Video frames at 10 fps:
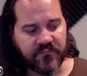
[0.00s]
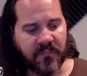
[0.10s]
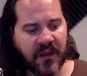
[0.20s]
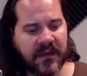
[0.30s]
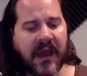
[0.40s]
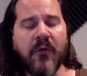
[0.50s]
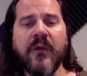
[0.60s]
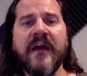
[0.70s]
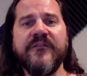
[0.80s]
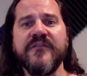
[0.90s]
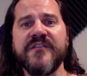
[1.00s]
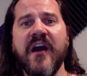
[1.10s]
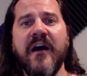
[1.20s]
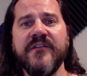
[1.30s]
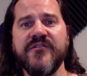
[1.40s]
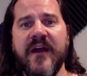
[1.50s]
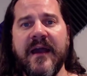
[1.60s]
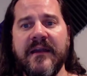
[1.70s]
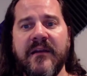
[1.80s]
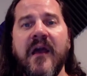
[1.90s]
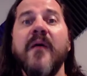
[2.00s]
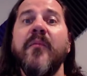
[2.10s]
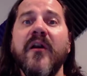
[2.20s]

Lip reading: Now, when I first got Dragon, part